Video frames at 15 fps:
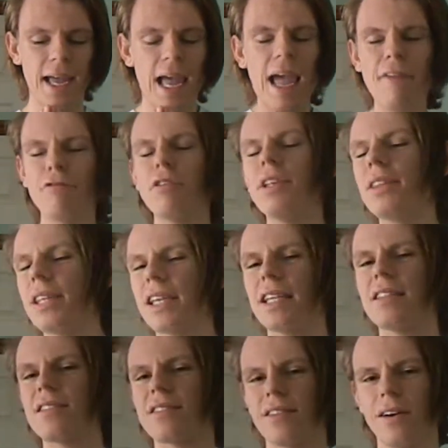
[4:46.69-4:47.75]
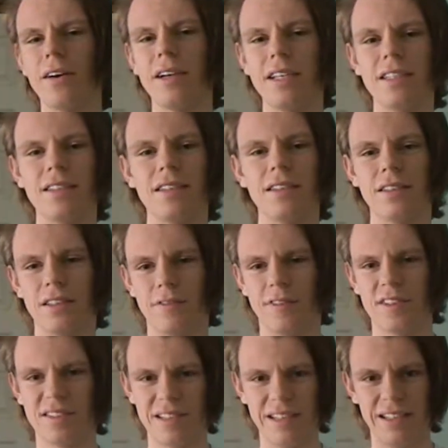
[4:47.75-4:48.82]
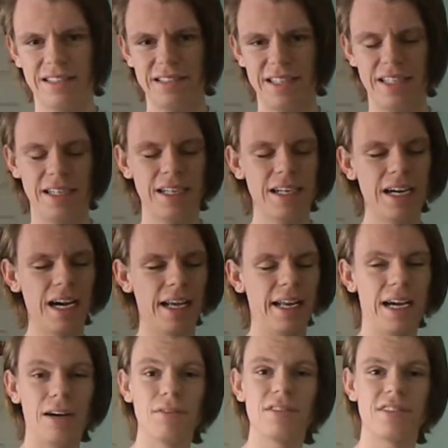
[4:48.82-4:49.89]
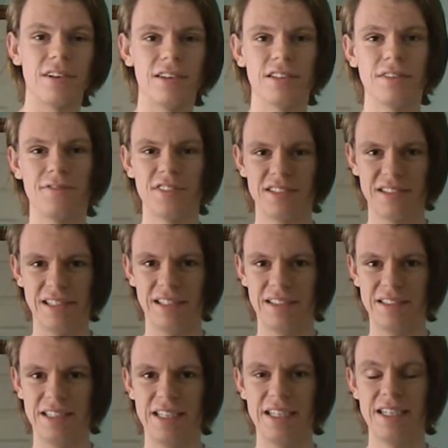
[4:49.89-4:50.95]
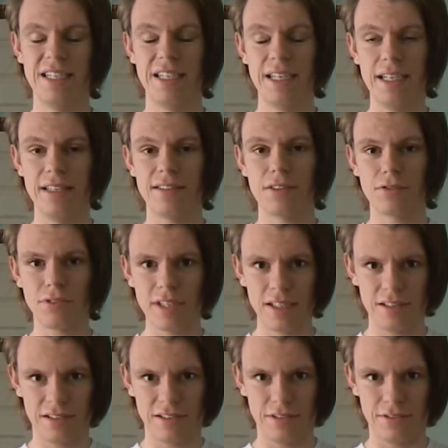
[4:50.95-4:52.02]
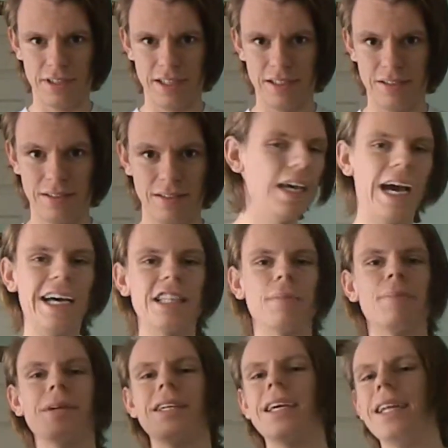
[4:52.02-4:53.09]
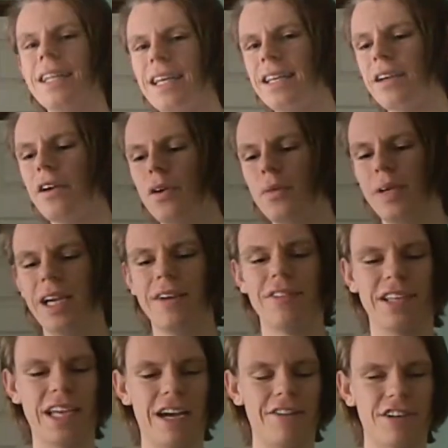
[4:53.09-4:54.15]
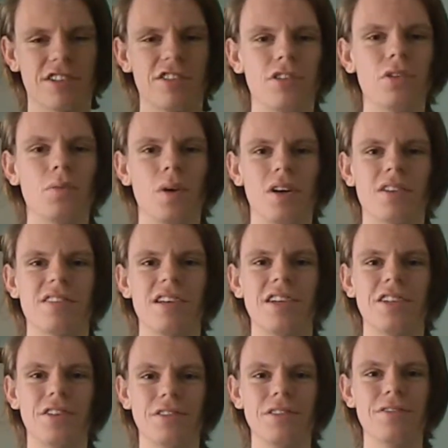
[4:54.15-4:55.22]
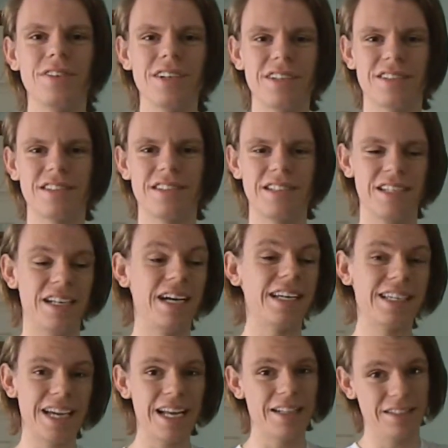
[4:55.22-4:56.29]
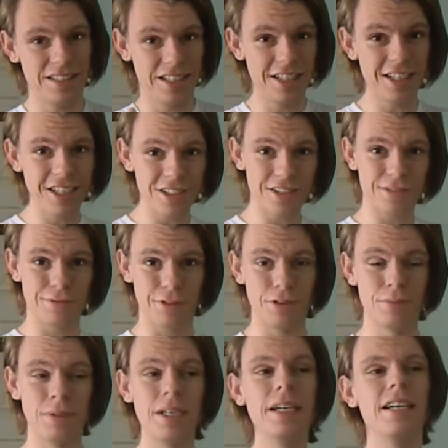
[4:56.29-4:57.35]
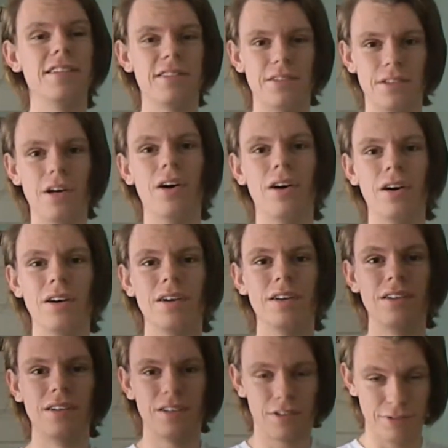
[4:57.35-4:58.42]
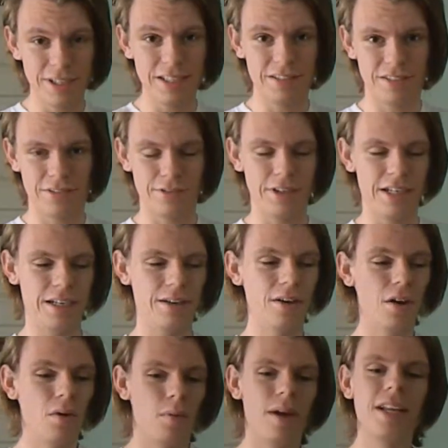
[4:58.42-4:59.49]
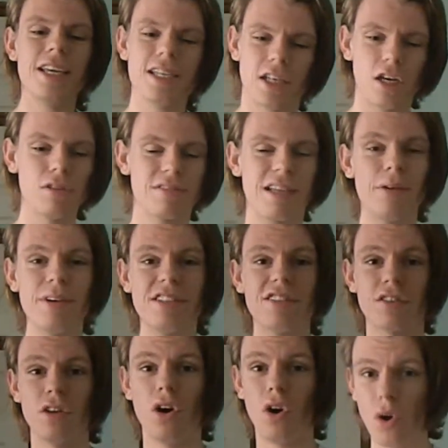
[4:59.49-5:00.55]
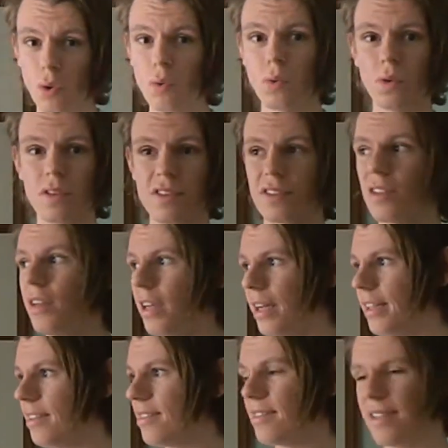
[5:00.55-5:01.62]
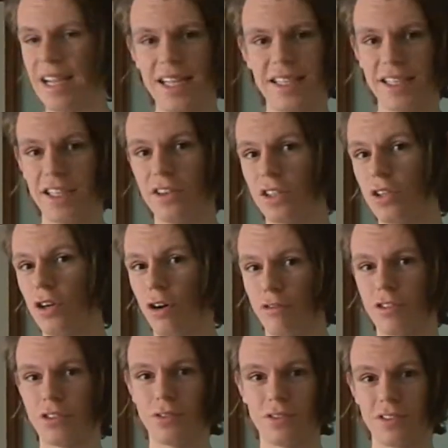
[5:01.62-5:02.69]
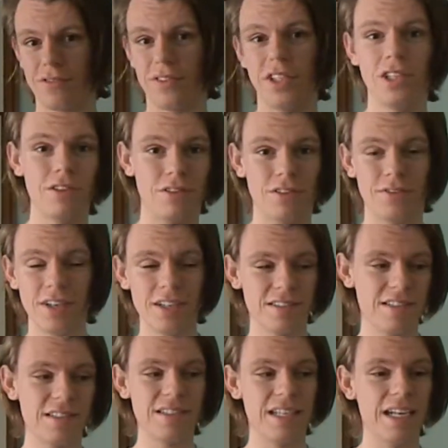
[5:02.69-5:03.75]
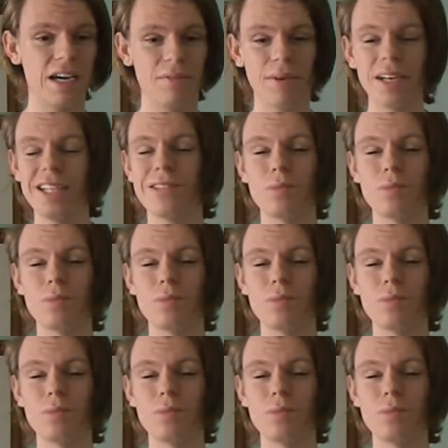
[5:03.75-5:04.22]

Everything inside the facility and outside the facility is green screen. At the beginning, we have a character who works at a university. Again, the classroom is not green screen. When he goes out into the halls and is standing in the corridors of the university, and when he's